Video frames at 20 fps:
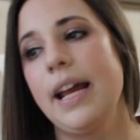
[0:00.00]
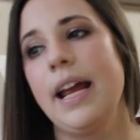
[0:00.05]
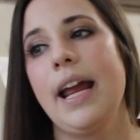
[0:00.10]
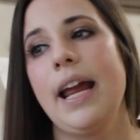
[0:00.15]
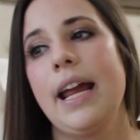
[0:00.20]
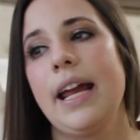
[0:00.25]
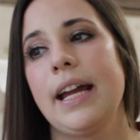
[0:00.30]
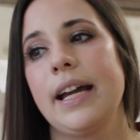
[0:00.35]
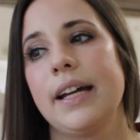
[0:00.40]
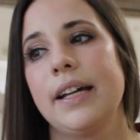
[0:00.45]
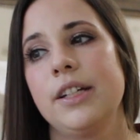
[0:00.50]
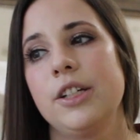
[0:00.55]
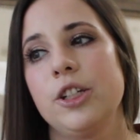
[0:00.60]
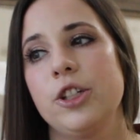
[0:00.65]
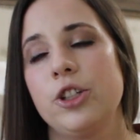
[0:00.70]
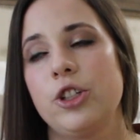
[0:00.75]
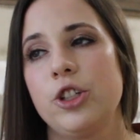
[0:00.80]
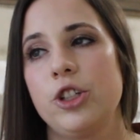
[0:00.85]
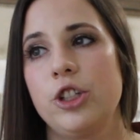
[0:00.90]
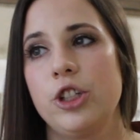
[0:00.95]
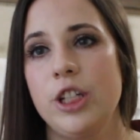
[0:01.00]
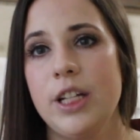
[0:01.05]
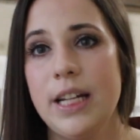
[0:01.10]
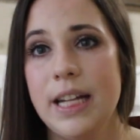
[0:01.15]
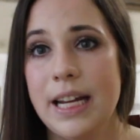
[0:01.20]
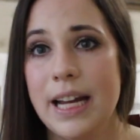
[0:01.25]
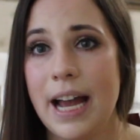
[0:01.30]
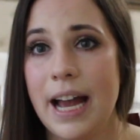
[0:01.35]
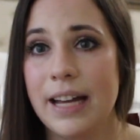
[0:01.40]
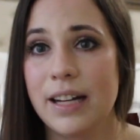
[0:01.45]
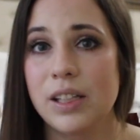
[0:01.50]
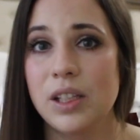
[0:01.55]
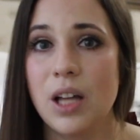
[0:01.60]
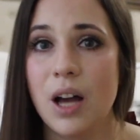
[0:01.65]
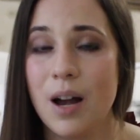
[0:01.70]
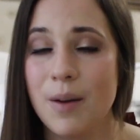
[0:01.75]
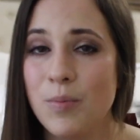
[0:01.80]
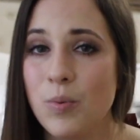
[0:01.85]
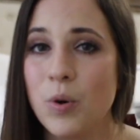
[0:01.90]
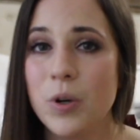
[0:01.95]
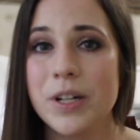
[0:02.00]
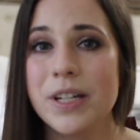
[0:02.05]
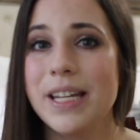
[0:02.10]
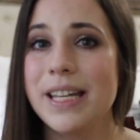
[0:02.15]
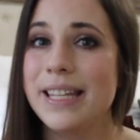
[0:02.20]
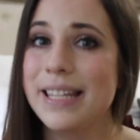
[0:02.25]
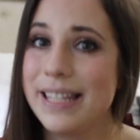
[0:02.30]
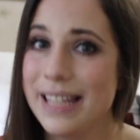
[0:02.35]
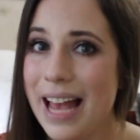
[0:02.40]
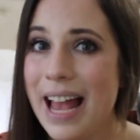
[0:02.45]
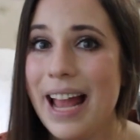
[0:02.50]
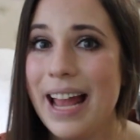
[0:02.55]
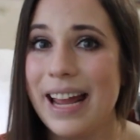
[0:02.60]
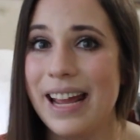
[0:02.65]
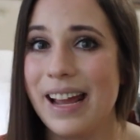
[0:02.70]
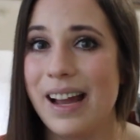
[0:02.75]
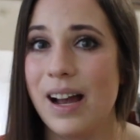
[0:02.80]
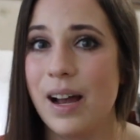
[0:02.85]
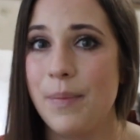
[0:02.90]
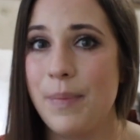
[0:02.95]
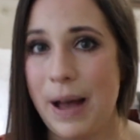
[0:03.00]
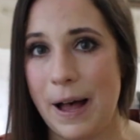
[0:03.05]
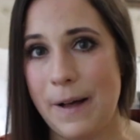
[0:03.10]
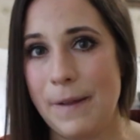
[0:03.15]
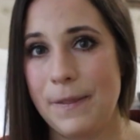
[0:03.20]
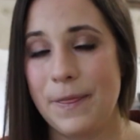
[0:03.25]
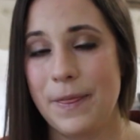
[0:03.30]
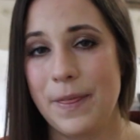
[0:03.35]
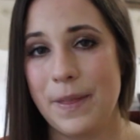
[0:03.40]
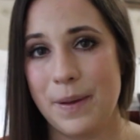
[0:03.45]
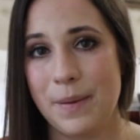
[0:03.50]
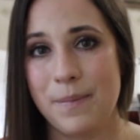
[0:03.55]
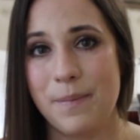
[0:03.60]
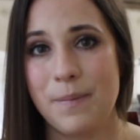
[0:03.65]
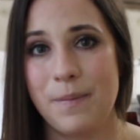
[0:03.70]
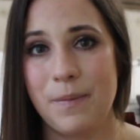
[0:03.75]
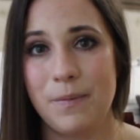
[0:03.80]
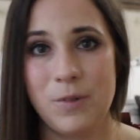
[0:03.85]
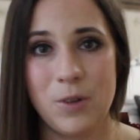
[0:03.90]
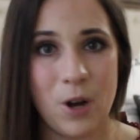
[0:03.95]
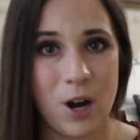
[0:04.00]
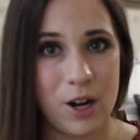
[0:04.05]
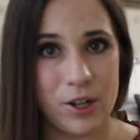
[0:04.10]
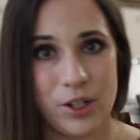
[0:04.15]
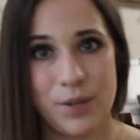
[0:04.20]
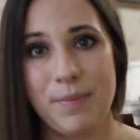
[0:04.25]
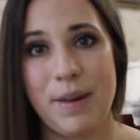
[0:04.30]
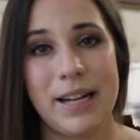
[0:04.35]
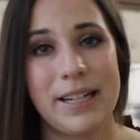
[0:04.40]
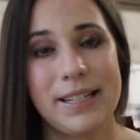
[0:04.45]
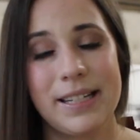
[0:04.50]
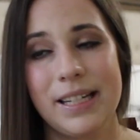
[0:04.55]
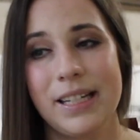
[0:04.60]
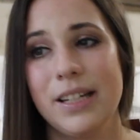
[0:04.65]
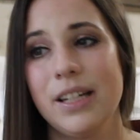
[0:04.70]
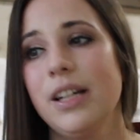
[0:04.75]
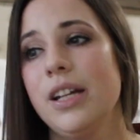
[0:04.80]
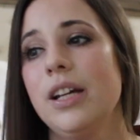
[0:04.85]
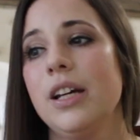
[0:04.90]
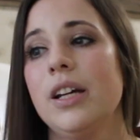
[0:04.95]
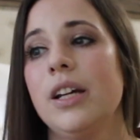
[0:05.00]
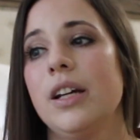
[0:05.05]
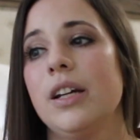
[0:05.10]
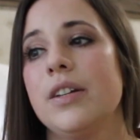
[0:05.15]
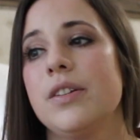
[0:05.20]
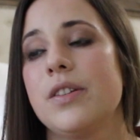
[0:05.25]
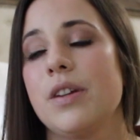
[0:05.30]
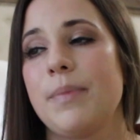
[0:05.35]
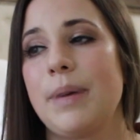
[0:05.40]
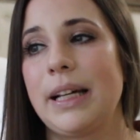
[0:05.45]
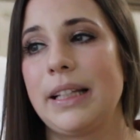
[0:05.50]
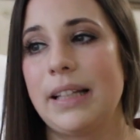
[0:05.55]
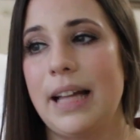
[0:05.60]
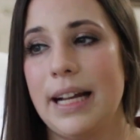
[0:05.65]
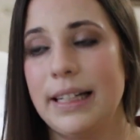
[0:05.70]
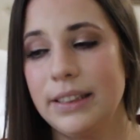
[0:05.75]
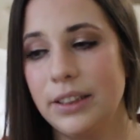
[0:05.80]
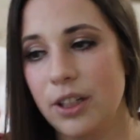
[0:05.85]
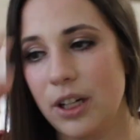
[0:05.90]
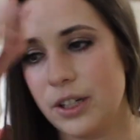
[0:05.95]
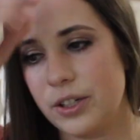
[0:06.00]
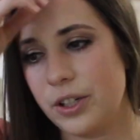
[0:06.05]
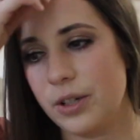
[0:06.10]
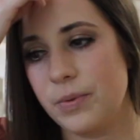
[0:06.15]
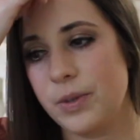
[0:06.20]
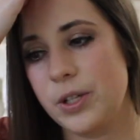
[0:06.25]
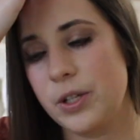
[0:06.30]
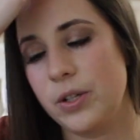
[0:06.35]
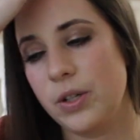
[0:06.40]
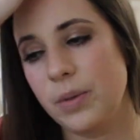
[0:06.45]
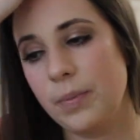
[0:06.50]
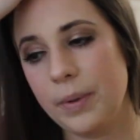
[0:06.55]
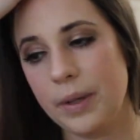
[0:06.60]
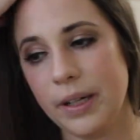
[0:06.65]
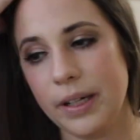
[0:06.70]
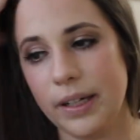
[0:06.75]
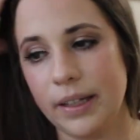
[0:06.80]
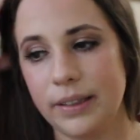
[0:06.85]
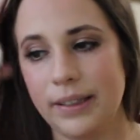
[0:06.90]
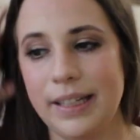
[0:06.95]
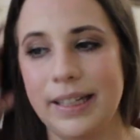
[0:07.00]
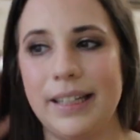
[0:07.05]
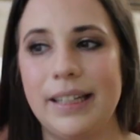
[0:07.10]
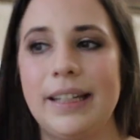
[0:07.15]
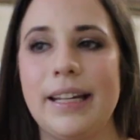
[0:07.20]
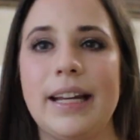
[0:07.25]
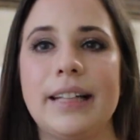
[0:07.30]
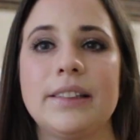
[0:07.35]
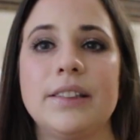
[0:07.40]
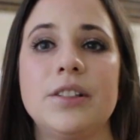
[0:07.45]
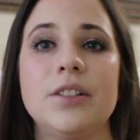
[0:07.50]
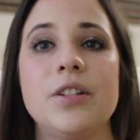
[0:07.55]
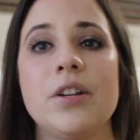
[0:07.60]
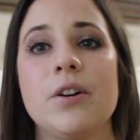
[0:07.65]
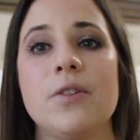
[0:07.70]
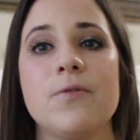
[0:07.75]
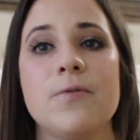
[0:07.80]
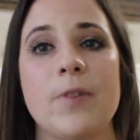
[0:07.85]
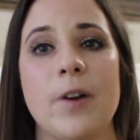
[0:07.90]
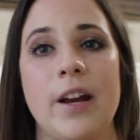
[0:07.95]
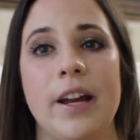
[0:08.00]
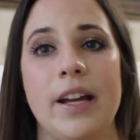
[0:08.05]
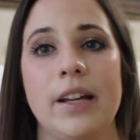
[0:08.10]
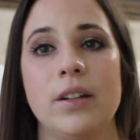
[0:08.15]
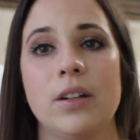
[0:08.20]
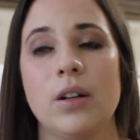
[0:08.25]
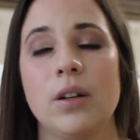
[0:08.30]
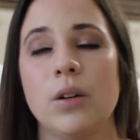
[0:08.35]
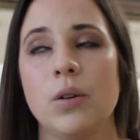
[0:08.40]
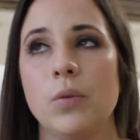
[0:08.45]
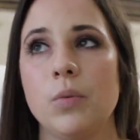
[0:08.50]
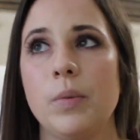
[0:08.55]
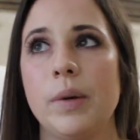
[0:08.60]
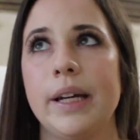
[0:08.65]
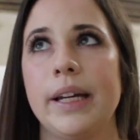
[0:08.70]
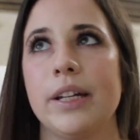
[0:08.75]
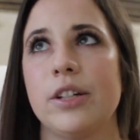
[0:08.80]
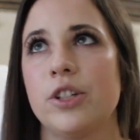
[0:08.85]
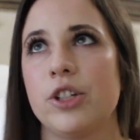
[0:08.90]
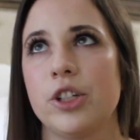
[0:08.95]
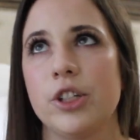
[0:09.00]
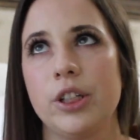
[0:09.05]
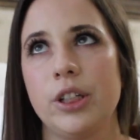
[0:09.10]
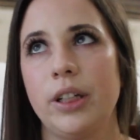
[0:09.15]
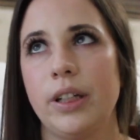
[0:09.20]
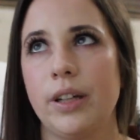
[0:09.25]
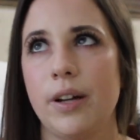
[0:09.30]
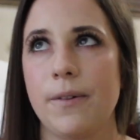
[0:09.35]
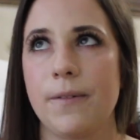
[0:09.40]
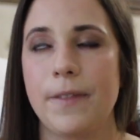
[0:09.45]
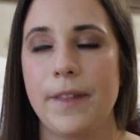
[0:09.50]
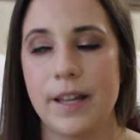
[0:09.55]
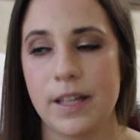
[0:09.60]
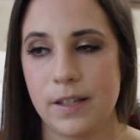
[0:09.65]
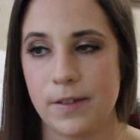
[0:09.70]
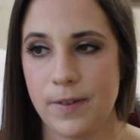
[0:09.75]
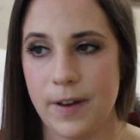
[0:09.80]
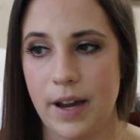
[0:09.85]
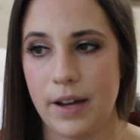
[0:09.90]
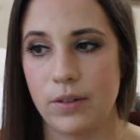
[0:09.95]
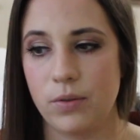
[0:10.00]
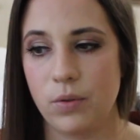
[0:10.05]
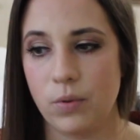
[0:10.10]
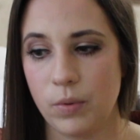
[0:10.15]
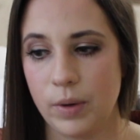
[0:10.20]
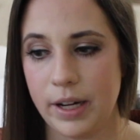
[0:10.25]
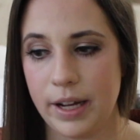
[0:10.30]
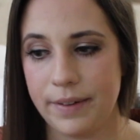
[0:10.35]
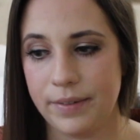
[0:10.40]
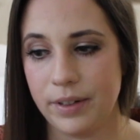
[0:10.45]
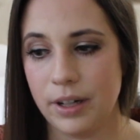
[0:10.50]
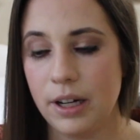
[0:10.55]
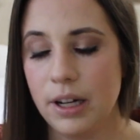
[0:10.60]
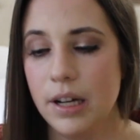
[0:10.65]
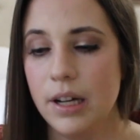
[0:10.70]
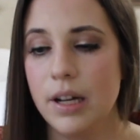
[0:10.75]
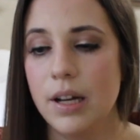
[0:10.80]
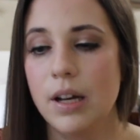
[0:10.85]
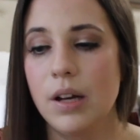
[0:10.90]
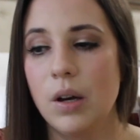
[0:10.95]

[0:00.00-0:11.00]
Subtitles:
And she had a lot more to say about the nausea medicine. So my last doctor was super like against Zofran, which, you know, that's fine, whatever.